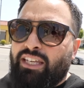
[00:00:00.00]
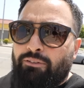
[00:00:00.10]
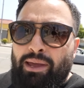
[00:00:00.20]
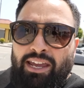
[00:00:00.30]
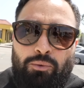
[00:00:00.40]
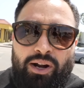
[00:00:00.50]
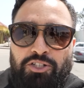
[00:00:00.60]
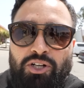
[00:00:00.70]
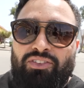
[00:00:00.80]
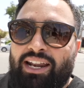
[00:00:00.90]
The main
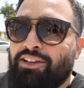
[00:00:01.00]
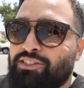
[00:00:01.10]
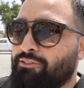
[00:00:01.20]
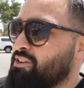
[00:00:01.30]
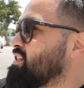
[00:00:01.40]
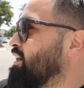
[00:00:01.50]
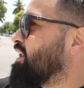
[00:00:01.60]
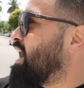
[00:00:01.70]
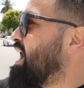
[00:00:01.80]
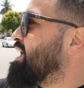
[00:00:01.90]
restaurant that I used to visit a
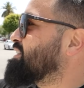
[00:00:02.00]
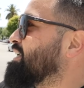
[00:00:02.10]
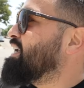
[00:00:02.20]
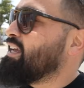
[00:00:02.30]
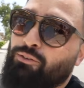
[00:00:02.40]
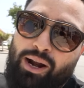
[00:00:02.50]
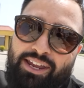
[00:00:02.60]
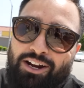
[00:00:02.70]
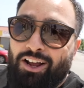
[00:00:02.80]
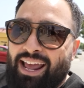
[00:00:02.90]
lot as a kid right
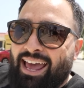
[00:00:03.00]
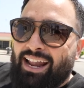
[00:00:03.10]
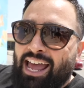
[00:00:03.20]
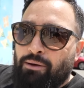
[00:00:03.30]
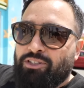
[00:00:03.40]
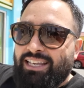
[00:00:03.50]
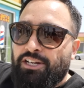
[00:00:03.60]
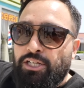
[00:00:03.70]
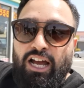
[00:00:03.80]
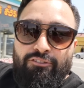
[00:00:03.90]
here on Anaheim was
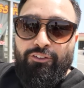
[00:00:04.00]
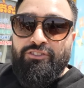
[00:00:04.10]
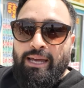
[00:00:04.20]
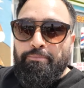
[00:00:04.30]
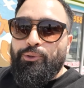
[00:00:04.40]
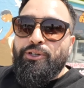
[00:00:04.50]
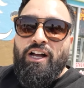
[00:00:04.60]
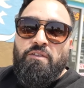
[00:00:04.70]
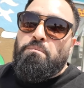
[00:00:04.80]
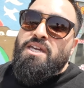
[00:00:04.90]
actually off of Temple,
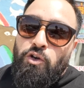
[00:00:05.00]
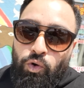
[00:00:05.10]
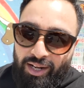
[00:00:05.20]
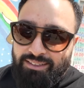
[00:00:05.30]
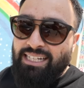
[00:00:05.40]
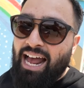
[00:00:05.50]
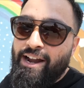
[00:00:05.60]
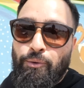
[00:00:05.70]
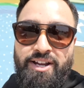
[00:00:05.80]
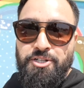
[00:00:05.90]
called Minh Quan Thai
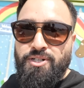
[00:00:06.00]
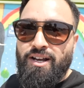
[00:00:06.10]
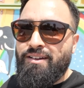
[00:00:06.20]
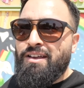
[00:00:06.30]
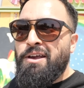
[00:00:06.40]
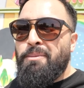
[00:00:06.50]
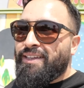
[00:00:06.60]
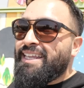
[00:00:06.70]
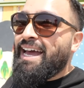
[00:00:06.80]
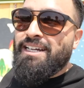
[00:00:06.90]
restaurant,
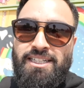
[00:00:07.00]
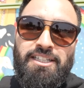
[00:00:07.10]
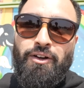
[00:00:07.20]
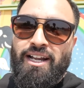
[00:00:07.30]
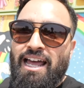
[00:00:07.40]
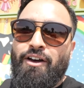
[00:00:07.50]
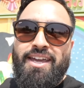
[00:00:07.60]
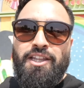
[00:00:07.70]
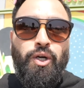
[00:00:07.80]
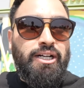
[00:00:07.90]
but they actually don't allow
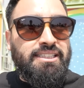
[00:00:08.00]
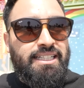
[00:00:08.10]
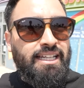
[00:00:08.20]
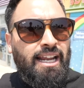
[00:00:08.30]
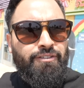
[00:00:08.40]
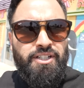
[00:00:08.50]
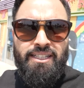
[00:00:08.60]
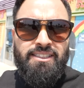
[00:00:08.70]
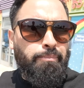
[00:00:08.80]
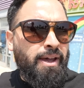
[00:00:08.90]
indoor seating ever
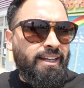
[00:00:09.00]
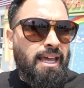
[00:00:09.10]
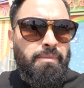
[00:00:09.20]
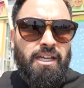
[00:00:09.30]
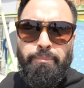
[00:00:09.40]
since the pandemic.